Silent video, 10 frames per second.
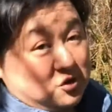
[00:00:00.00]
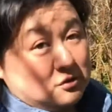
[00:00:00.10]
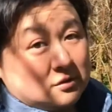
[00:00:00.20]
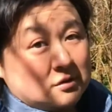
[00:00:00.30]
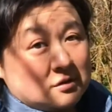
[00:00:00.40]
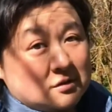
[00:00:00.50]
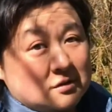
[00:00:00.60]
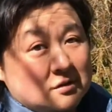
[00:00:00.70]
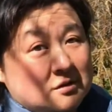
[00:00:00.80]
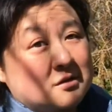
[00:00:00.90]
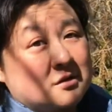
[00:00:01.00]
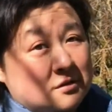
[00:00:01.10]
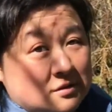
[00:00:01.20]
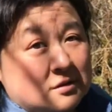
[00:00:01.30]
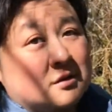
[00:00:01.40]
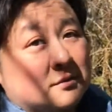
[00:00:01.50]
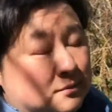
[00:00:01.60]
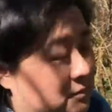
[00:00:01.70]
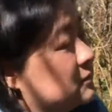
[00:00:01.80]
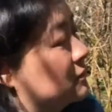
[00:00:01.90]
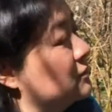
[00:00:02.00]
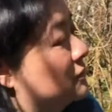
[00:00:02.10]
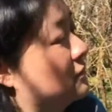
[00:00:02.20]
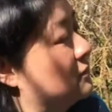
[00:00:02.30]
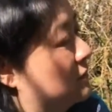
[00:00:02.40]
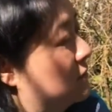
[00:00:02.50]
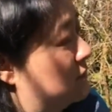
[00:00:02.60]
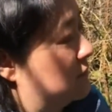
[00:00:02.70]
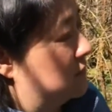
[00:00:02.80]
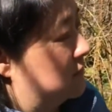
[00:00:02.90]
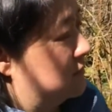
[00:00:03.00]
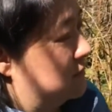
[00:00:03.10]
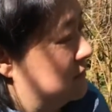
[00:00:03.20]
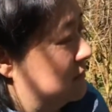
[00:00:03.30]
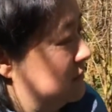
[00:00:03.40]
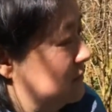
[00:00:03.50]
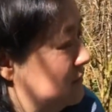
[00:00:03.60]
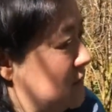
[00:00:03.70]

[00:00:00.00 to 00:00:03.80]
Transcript: running into so many chemicals in our society these days.